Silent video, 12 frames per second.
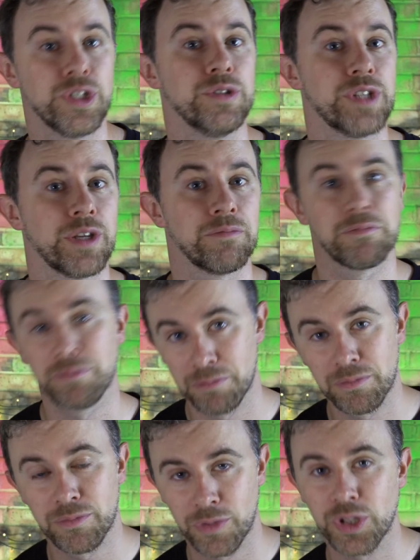using
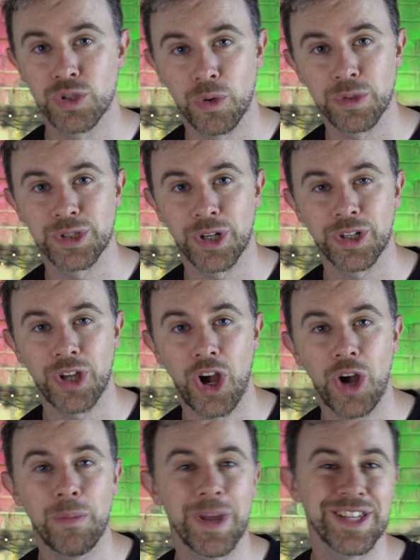
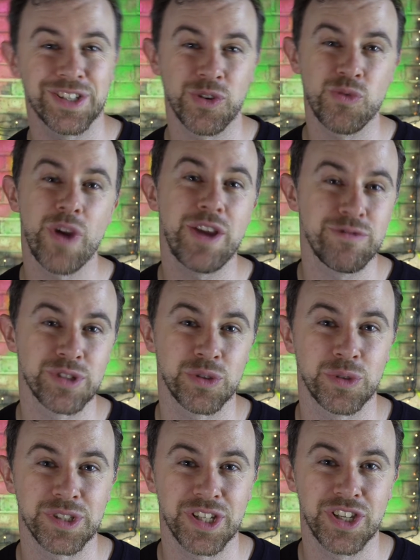thesaurus.com is a great
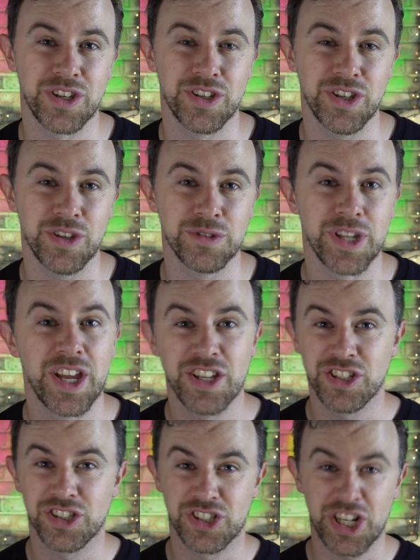resource that you can use.
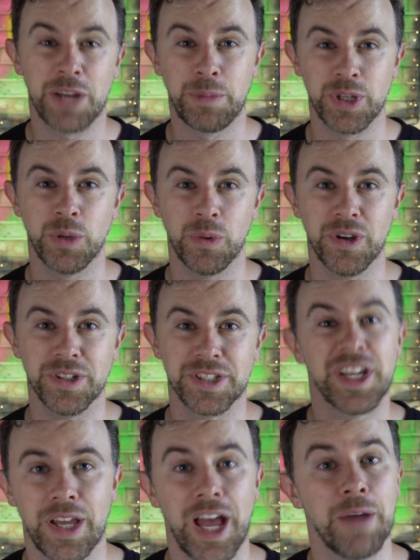Just type in your word
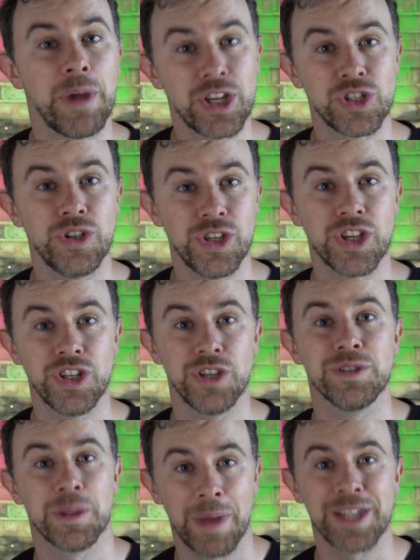and make sure you can
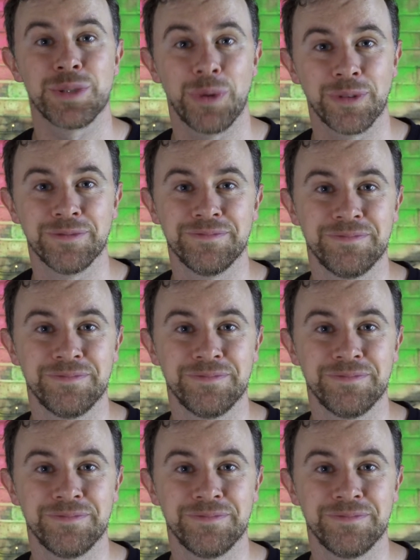use the best one.